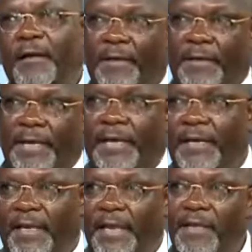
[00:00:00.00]
here
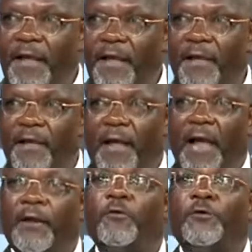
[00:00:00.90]
in Kenya,
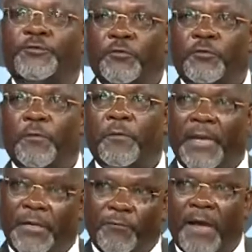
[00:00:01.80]
and also
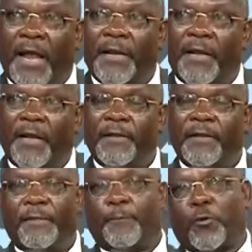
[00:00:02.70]
in Uganda.
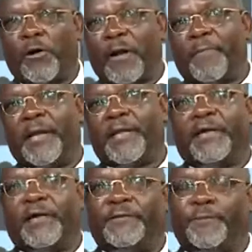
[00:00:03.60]
The program
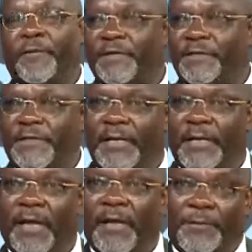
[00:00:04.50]
manager is based
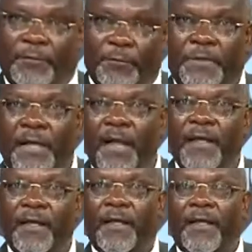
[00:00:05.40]
in Ethiopia,
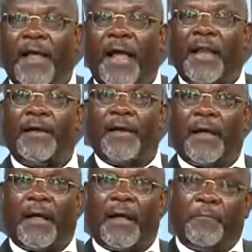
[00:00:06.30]
and
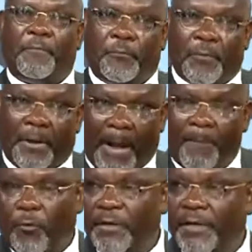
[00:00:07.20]

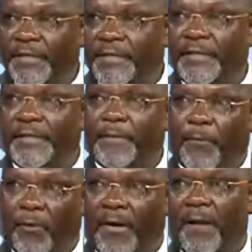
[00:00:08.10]
I'm coordinating the
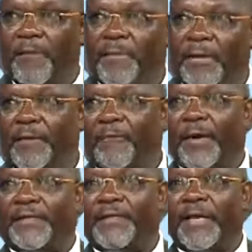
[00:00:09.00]
program
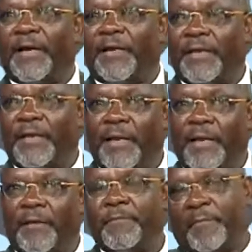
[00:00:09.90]
right here
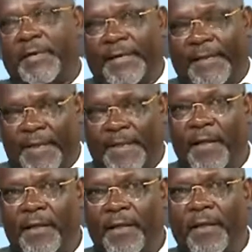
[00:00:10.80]
in
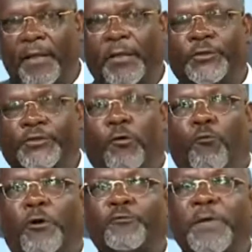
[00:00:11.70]
Kenya. So
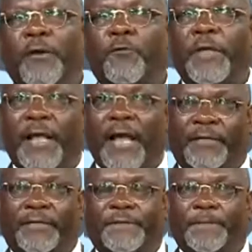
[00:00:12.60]
what we are looking
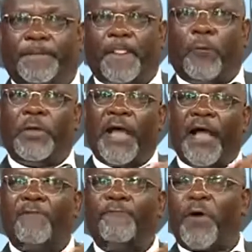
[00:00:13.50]
at, we
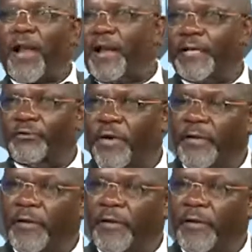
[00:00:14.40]
have one naturally